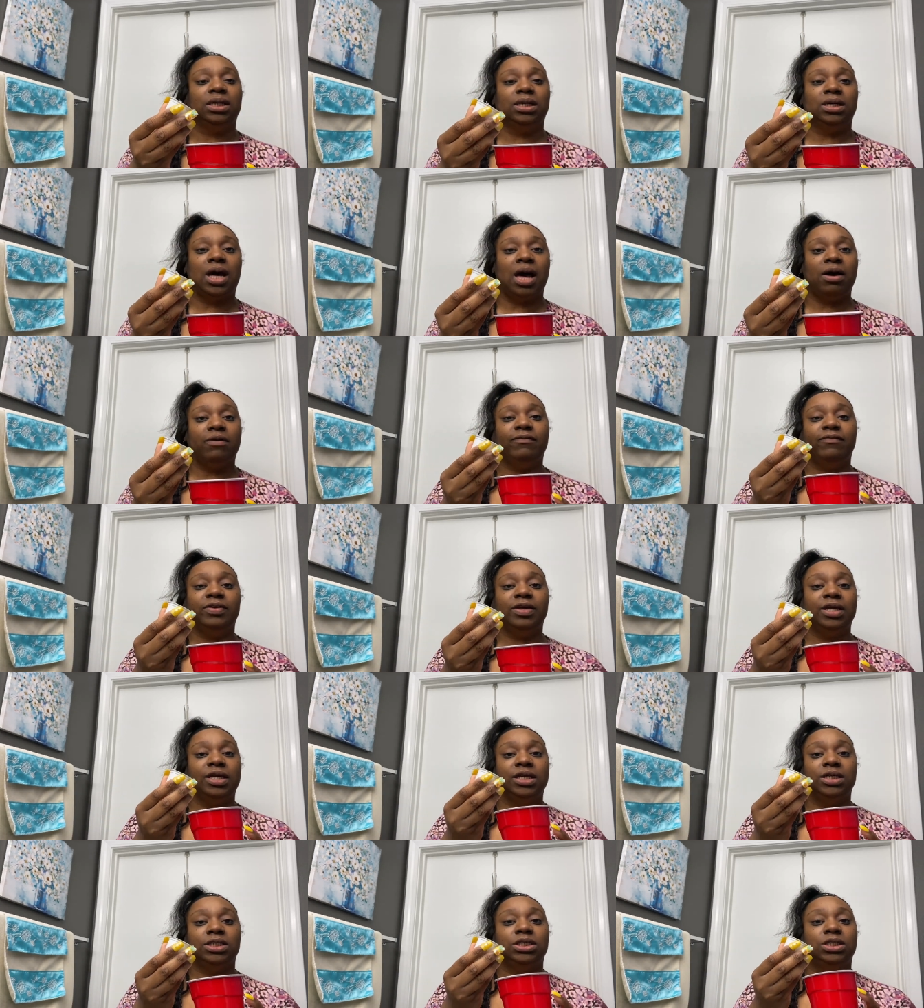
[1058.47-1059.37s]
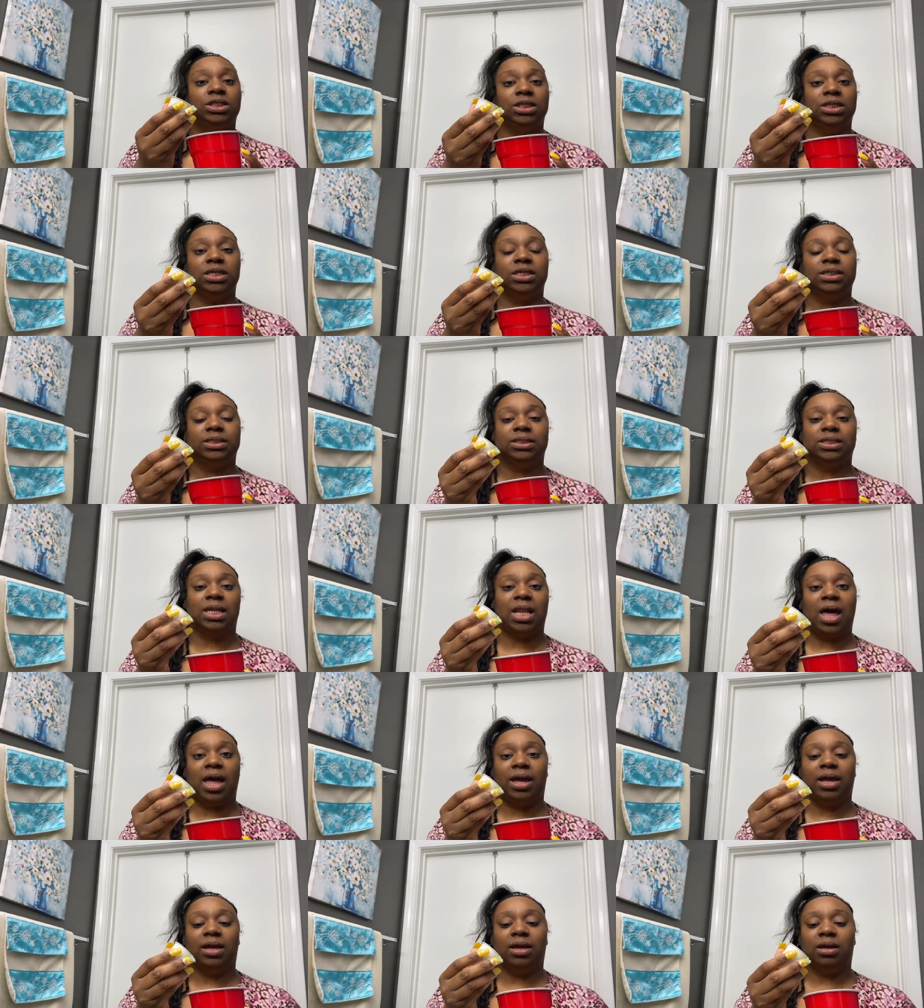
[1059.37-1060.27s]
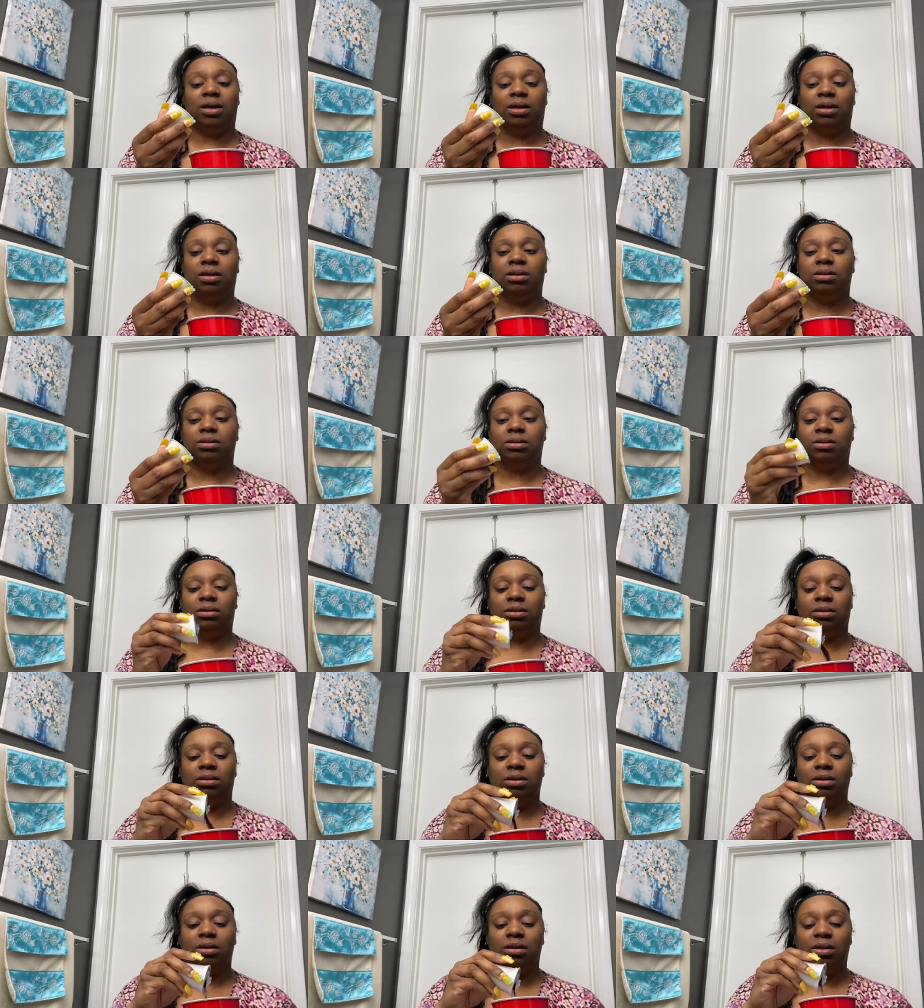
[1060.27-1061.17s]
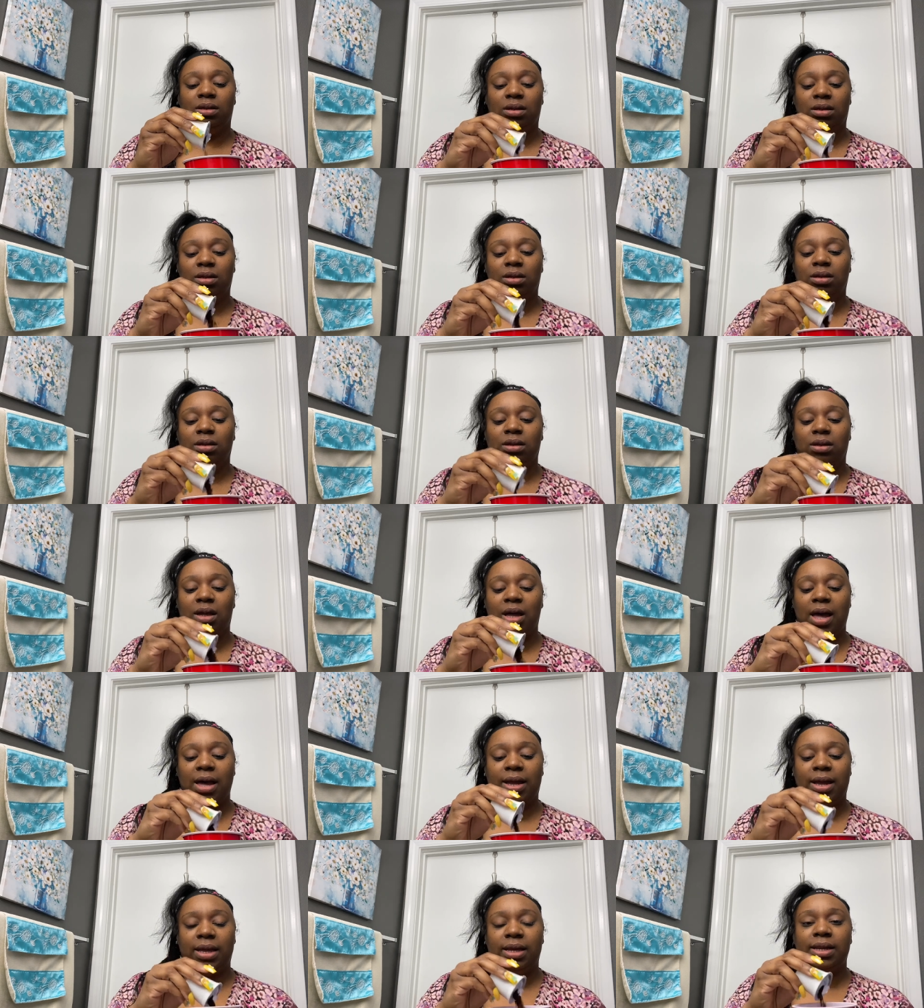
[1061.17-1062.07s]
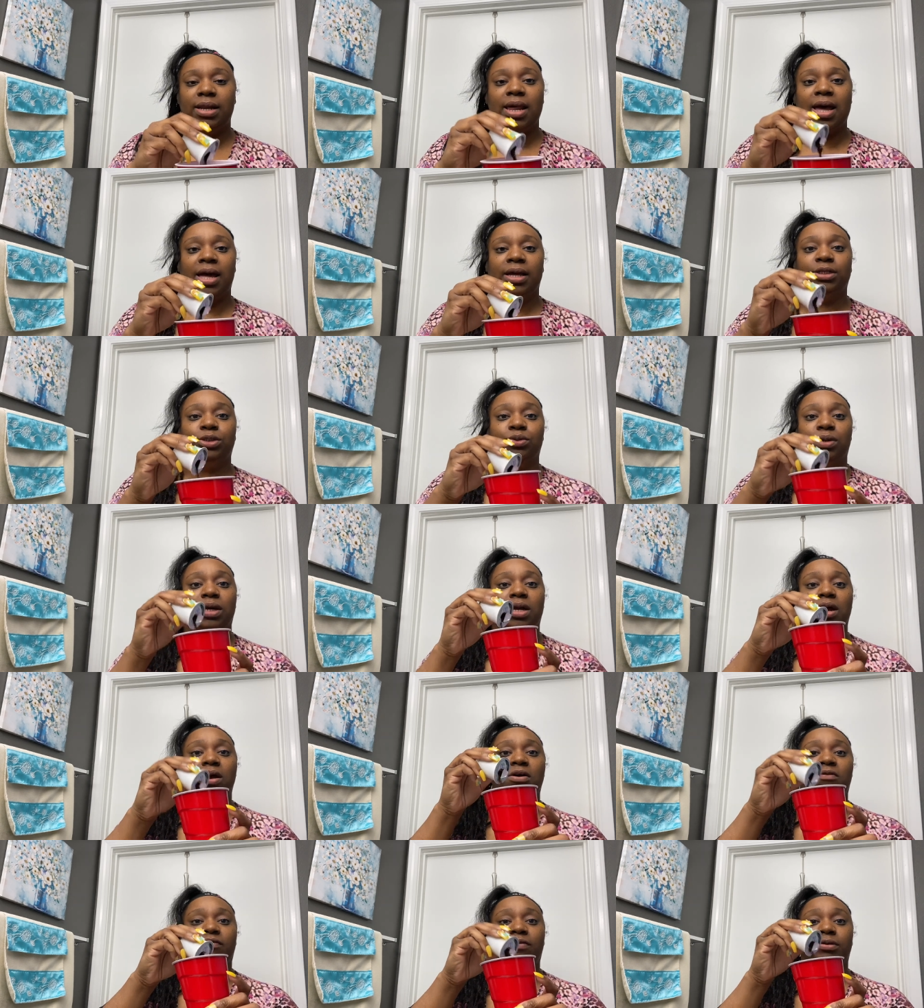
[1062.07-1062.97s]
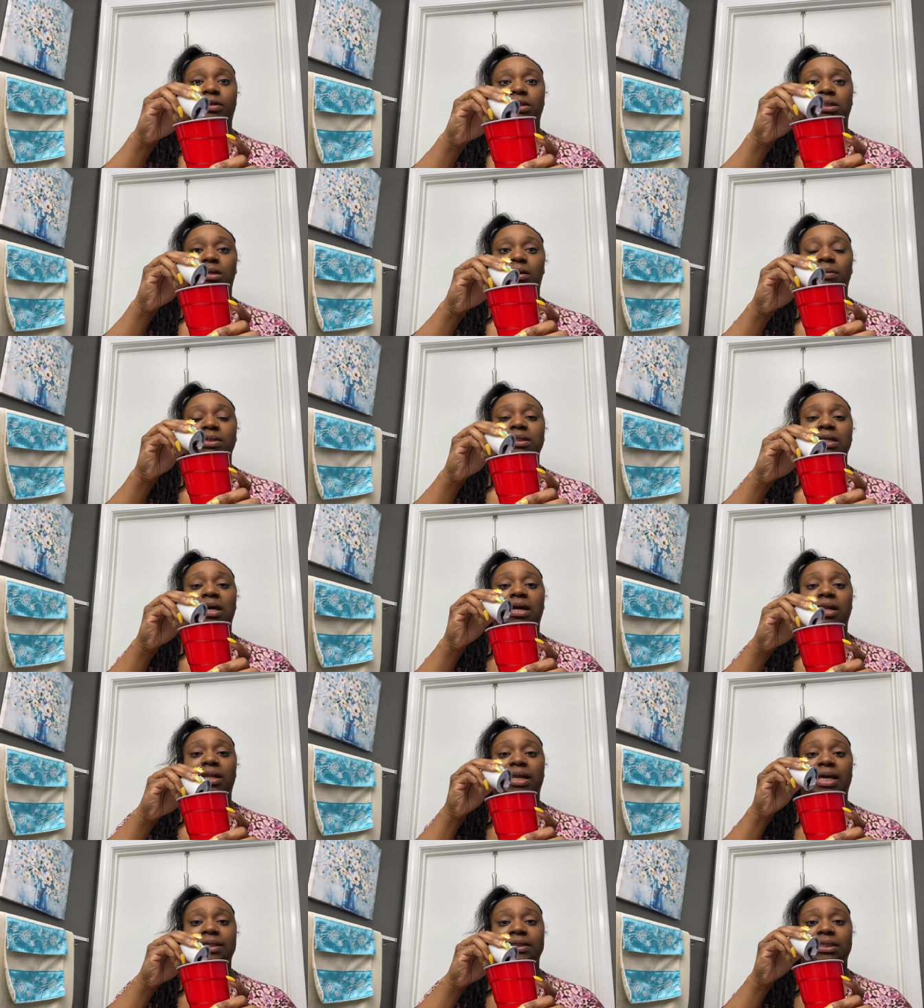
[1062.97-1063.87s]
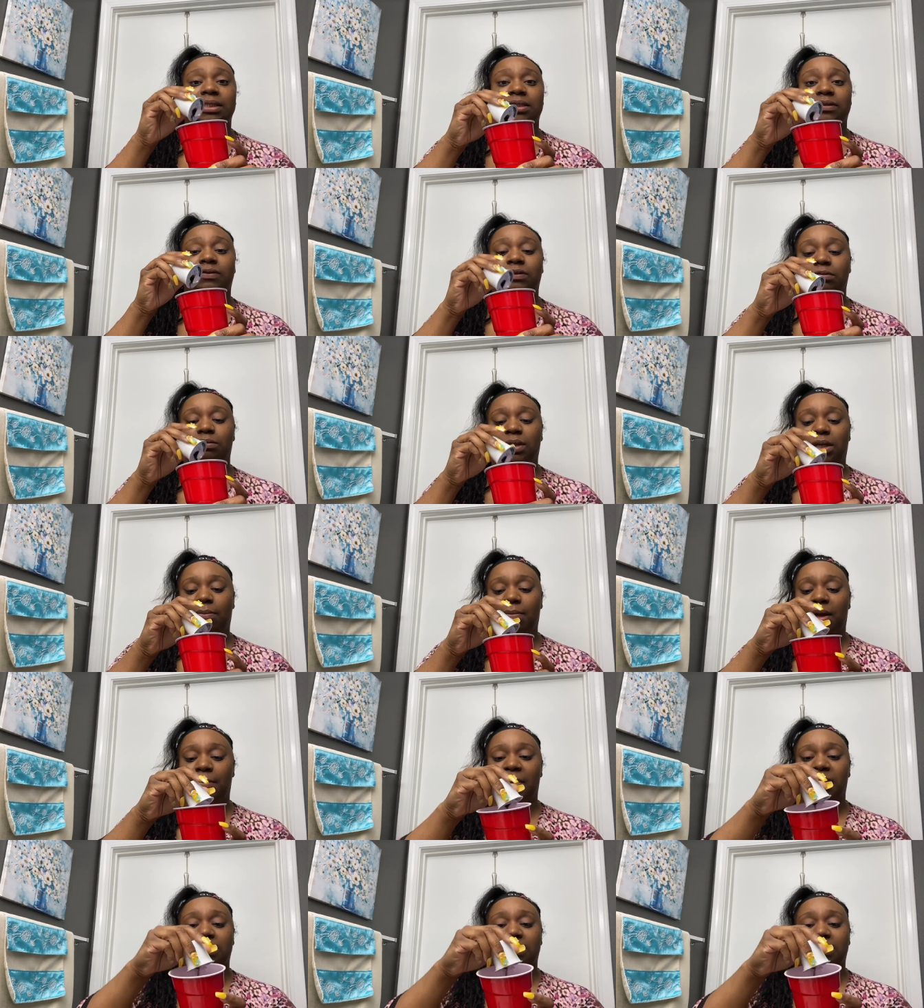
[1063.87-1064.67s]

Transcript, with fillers: coffee is just like, I cannot drink coffee all the time. It's like a laxative to me. It made my